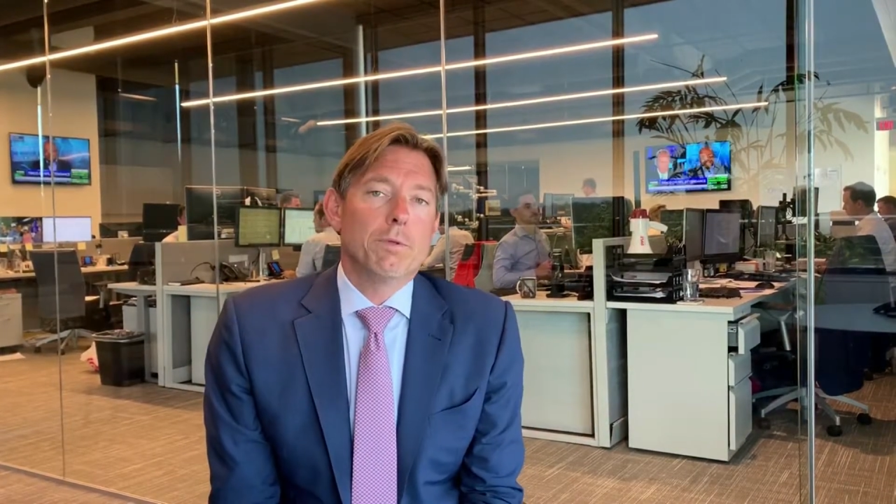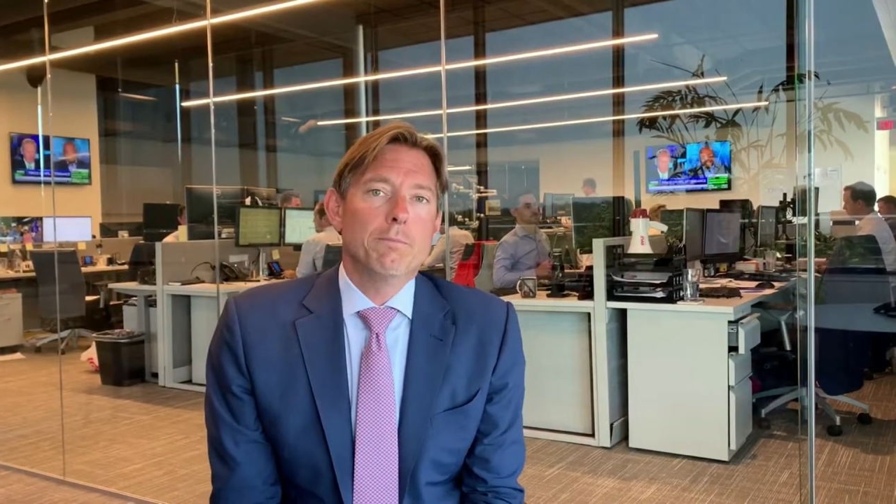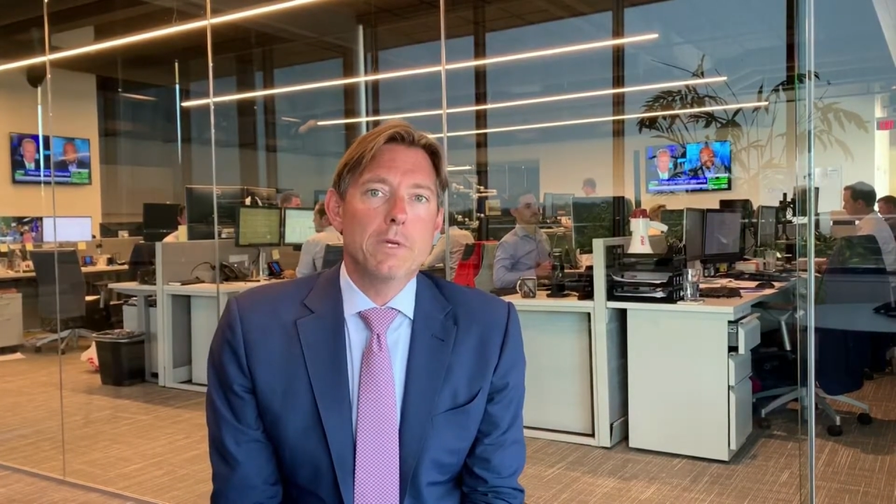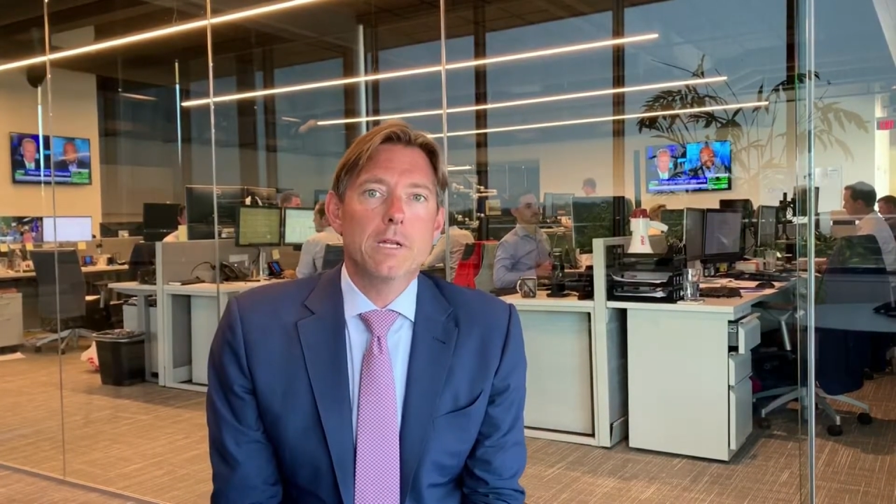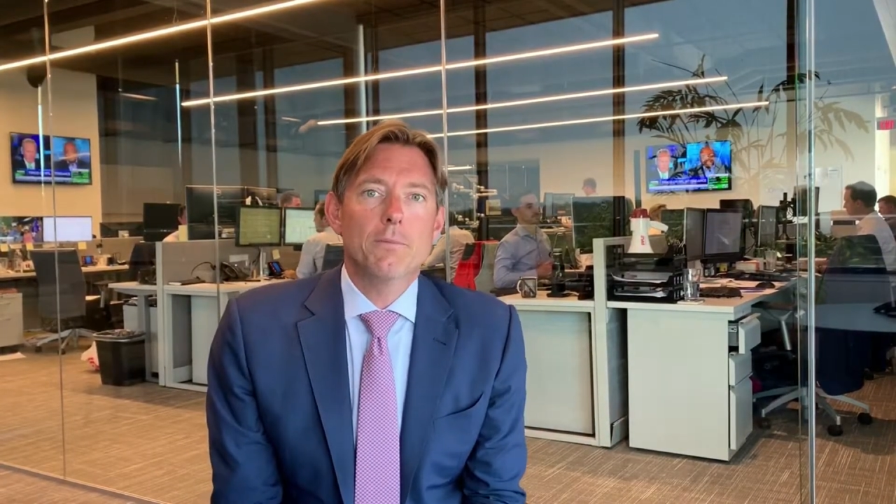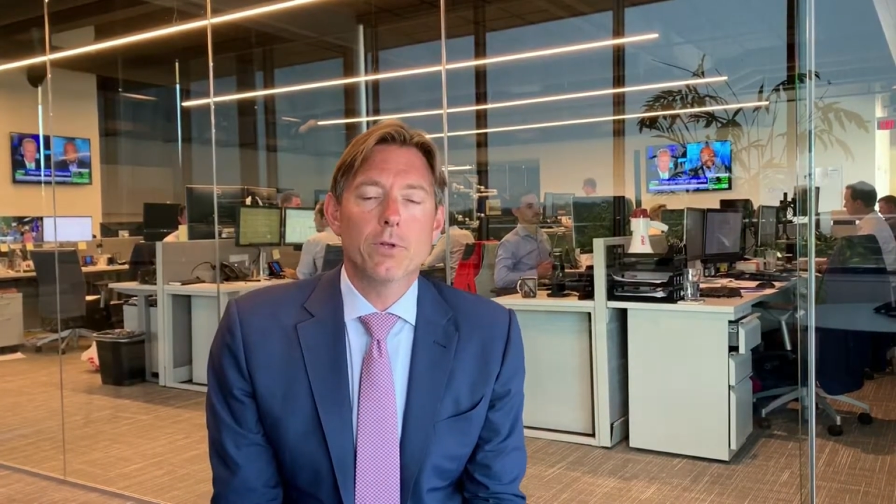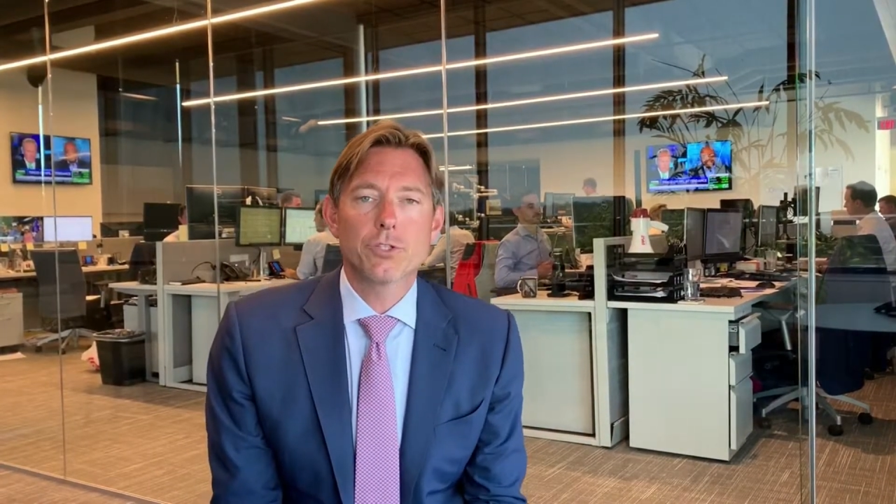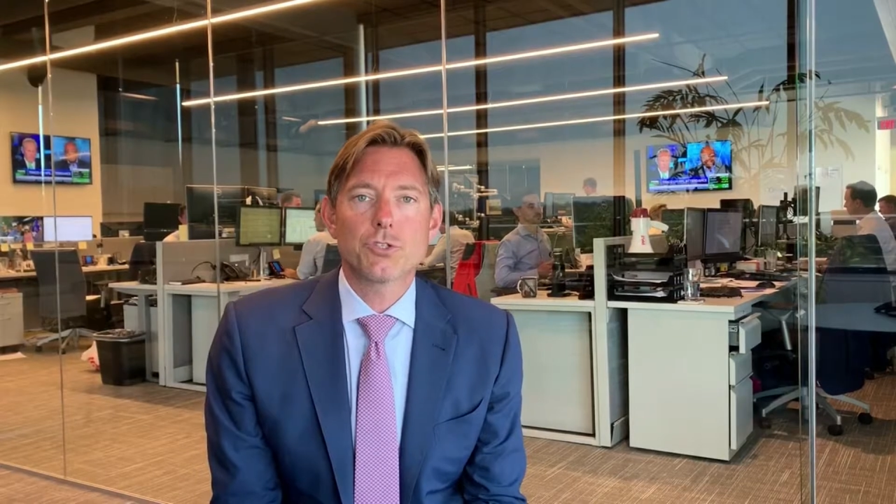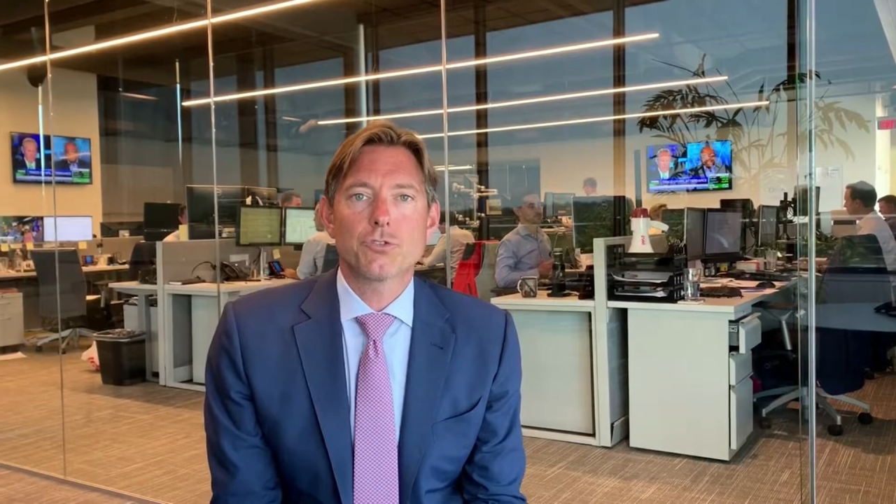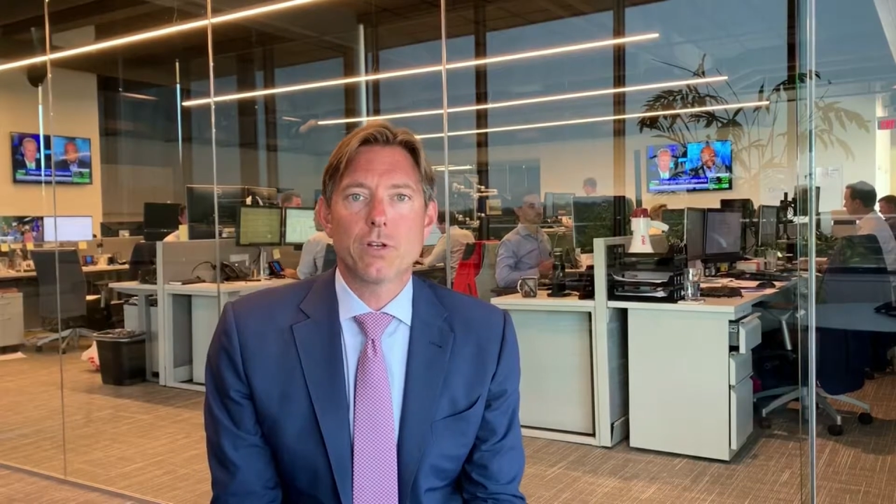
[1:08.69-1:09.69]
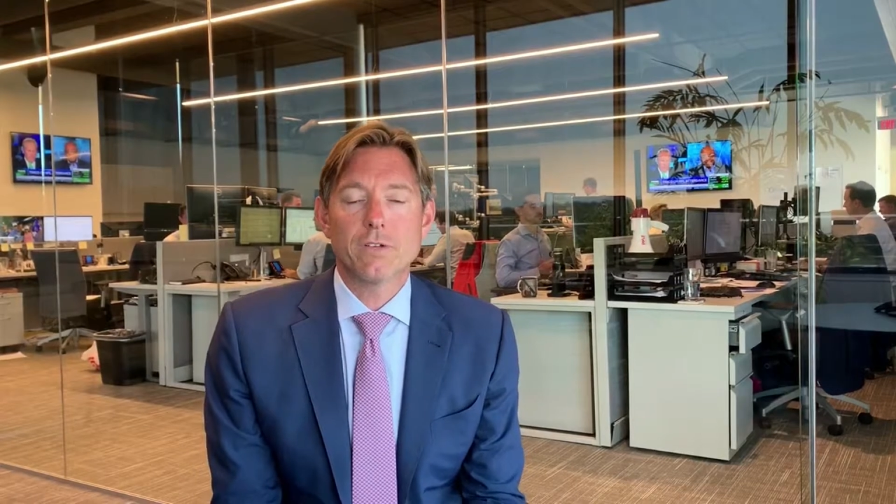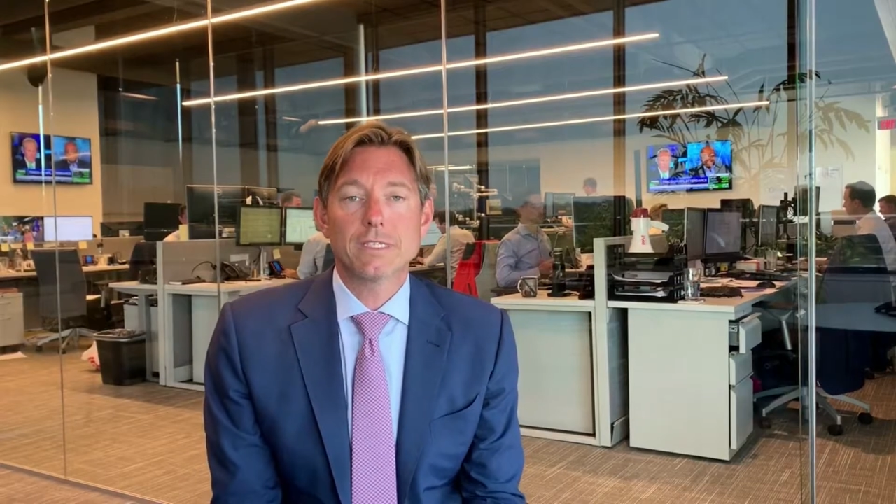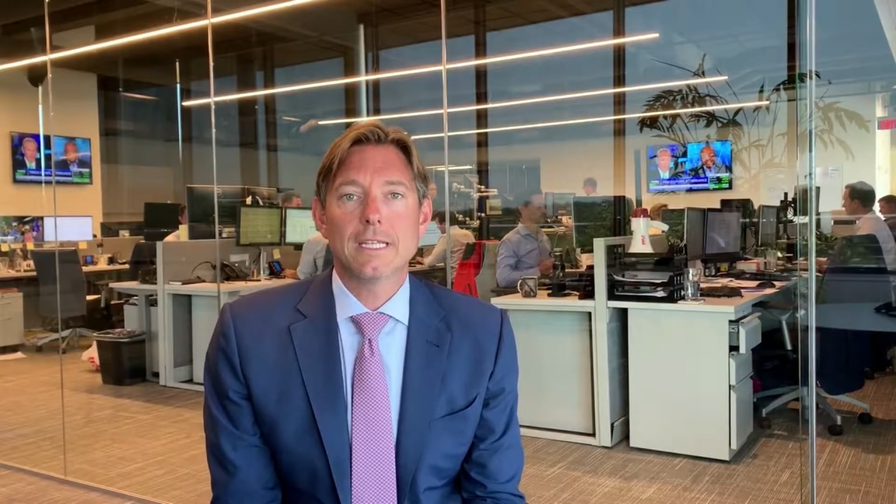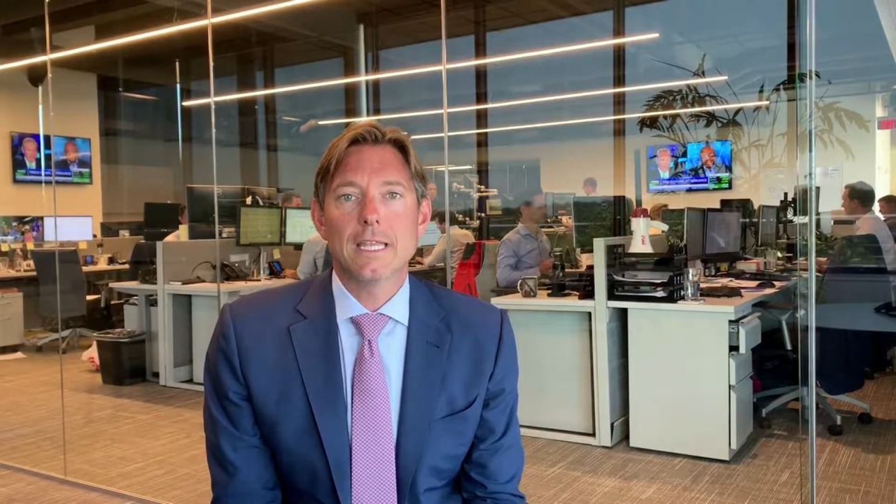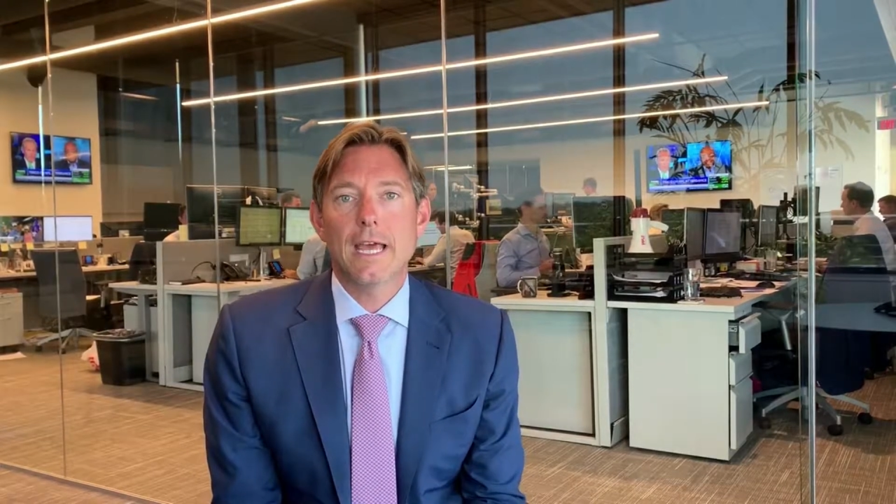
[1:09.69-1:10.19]
minimal interest rate
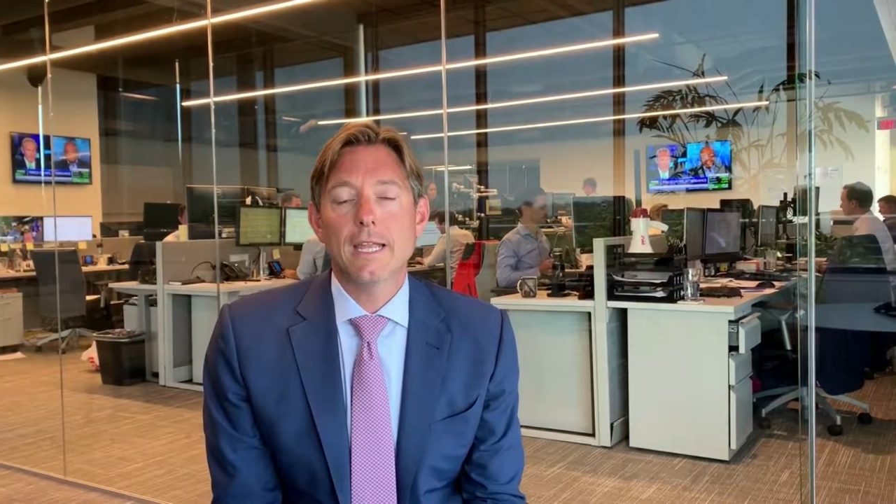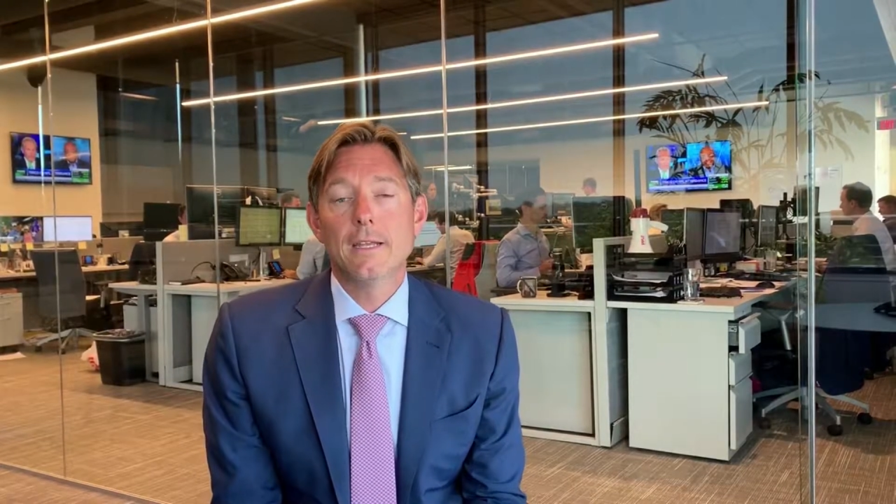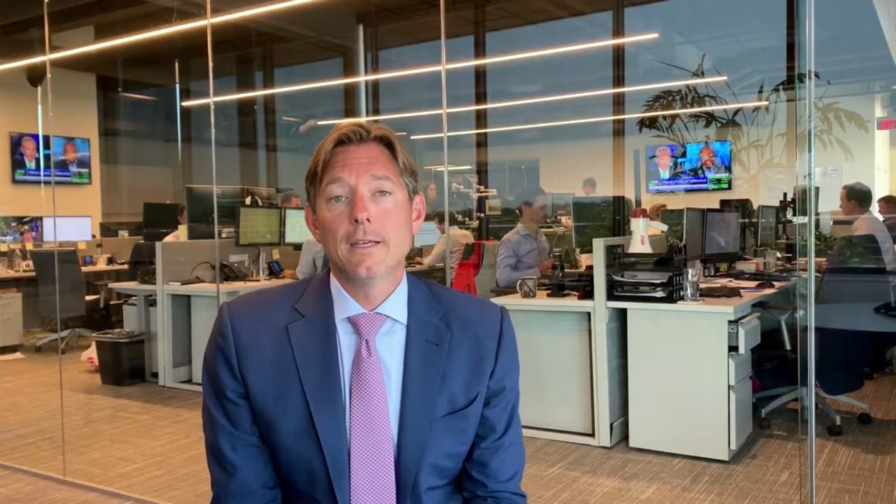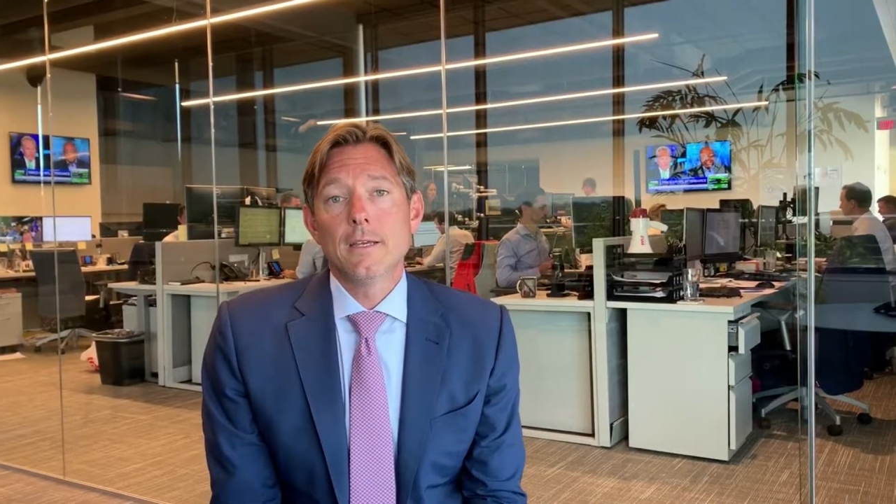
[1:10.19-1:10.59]
risk in that